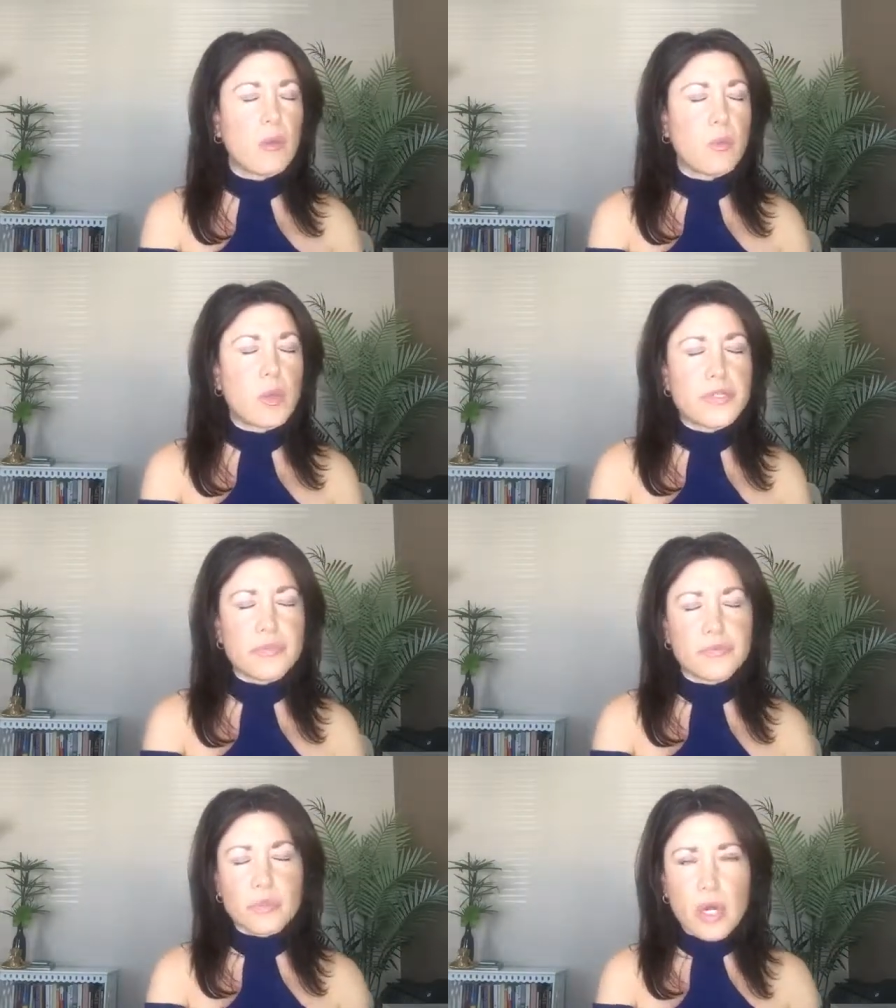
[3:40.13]
what's
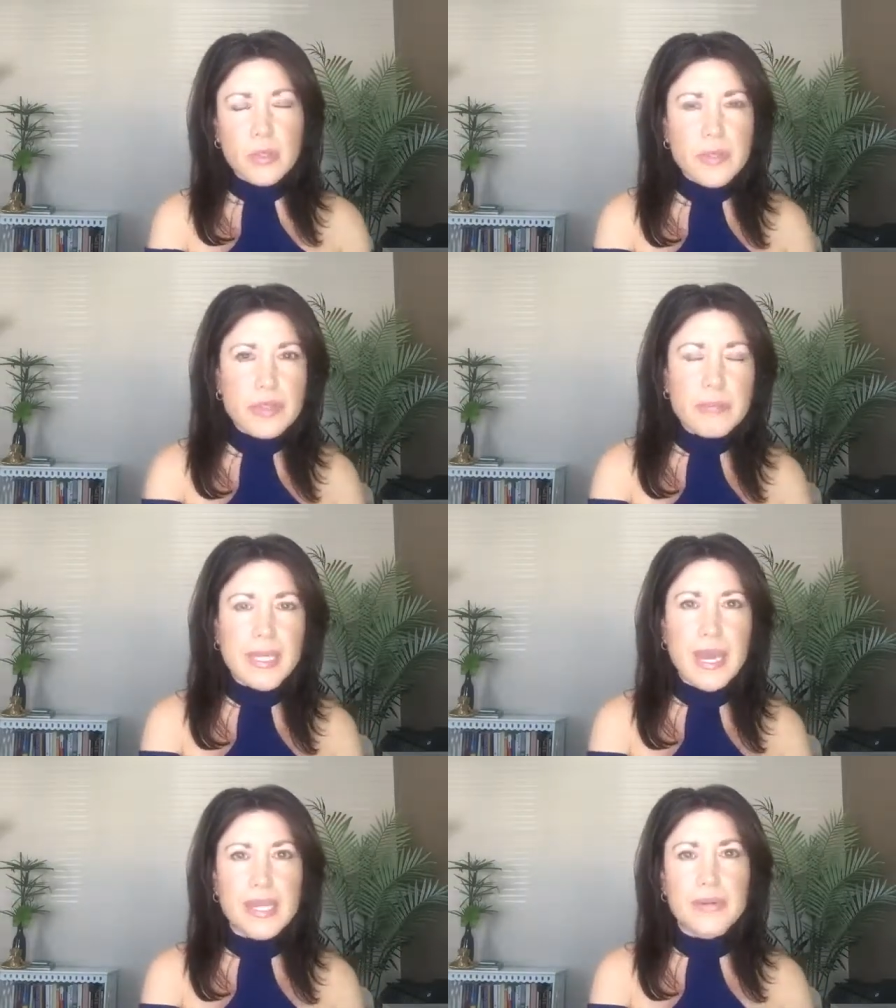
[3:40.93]
wrong with
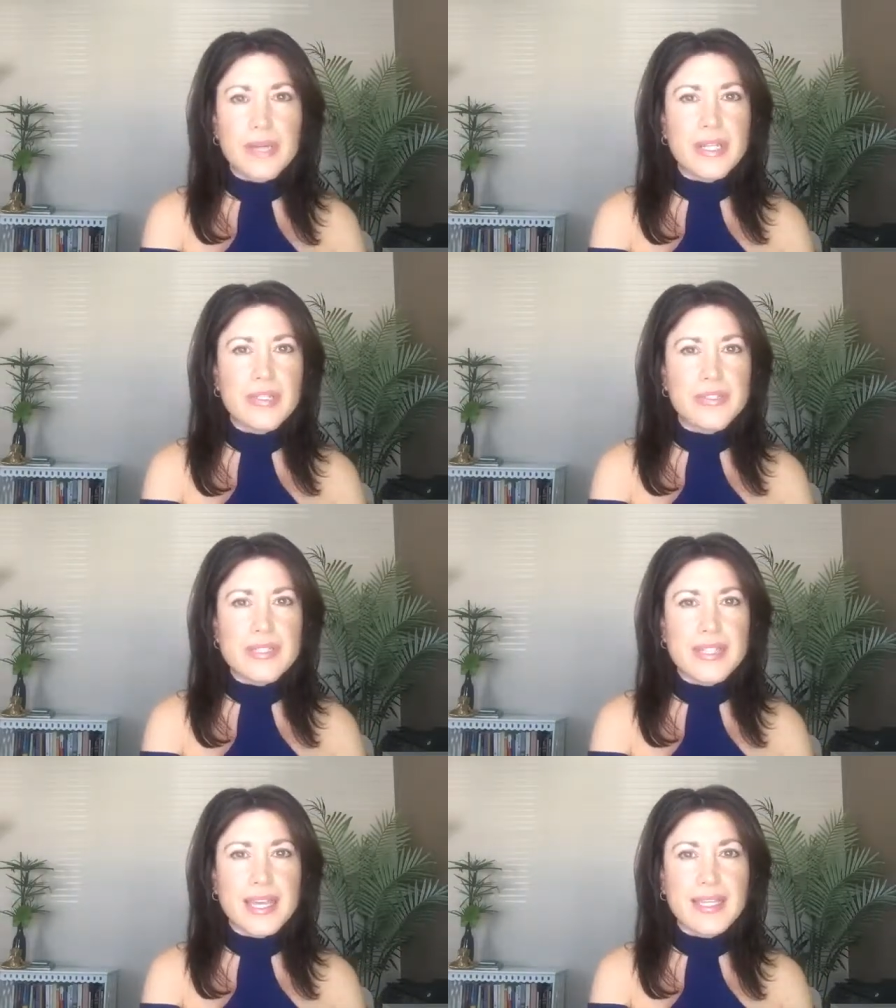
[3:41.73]
me? I don't
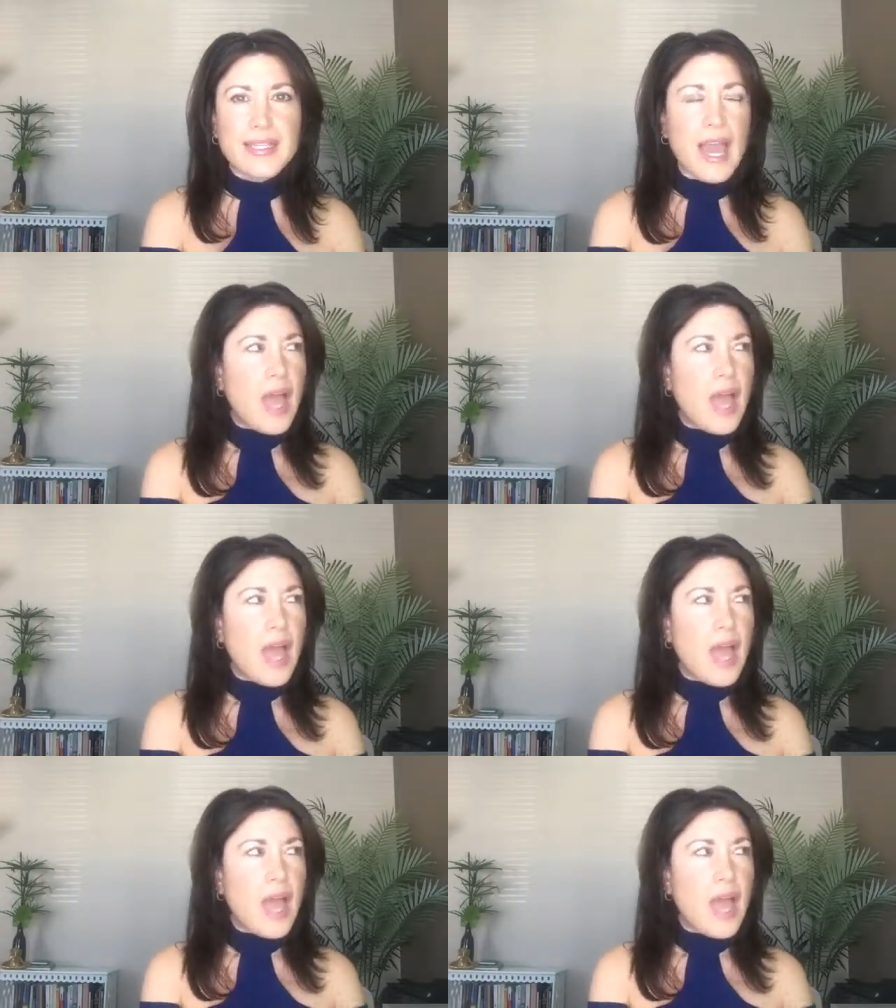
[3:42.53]
understand.